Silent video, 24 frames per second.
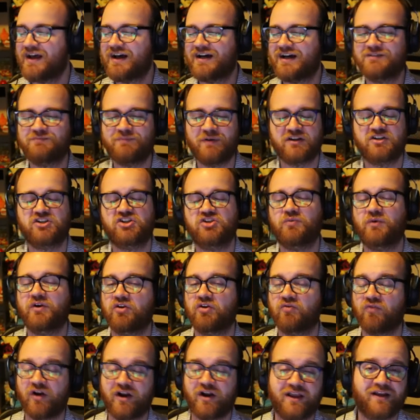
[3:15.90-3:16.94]
especially when
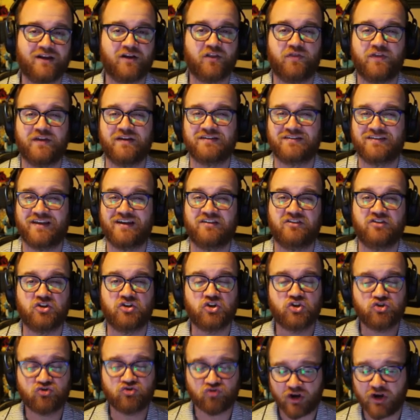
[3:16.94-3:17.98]
you're running into things like the
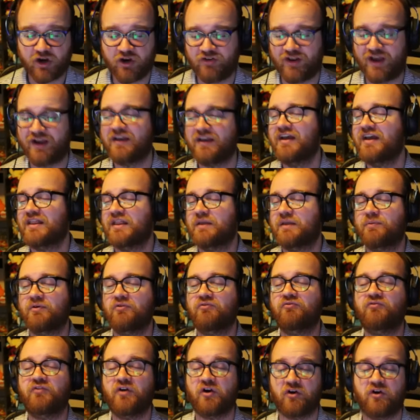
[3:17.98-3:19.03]
Destroyer deck that put
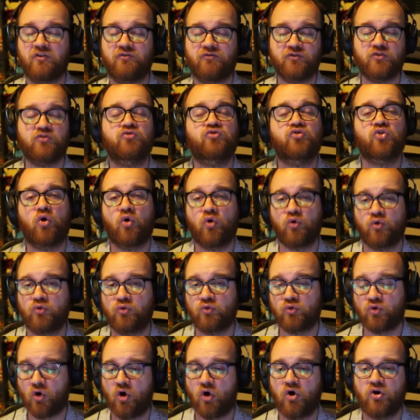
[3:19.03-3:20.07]
very few
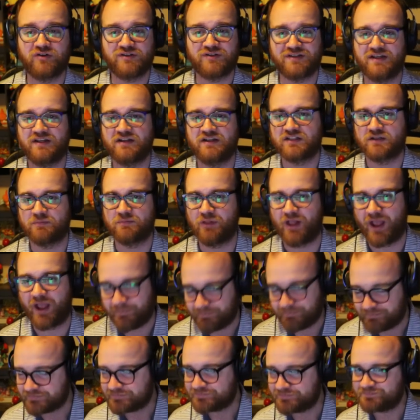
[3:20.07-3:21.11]
total cards into play.
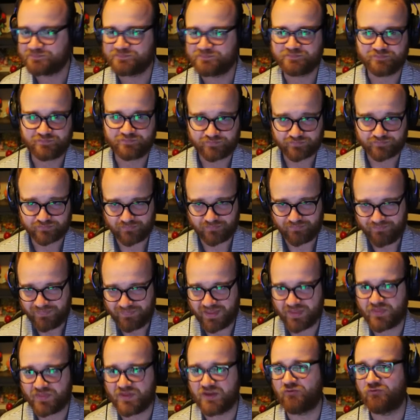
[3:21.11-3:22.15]

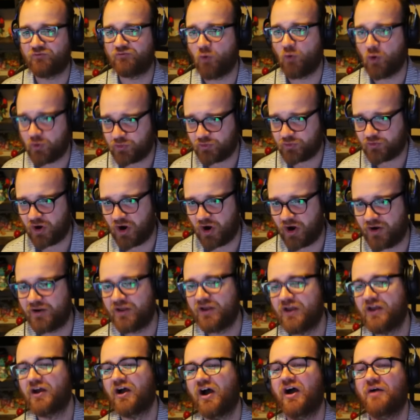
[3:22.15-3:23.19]
The fourth card
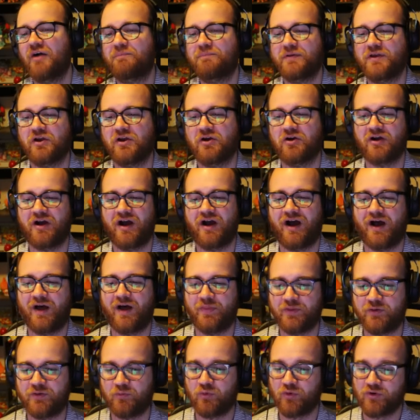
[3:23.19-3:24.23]
up here
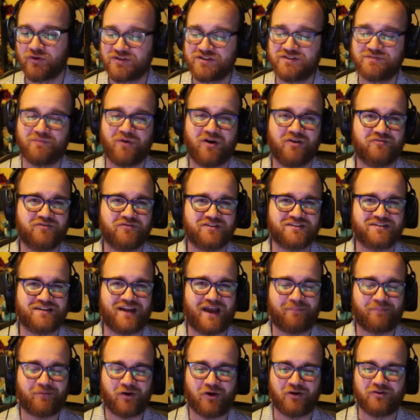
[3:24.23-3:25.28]
on the worst Marvel
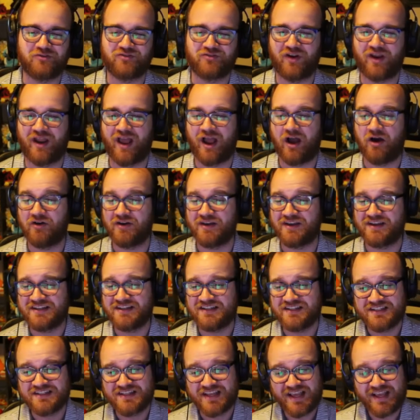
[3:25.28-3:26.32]
Snap cards right now is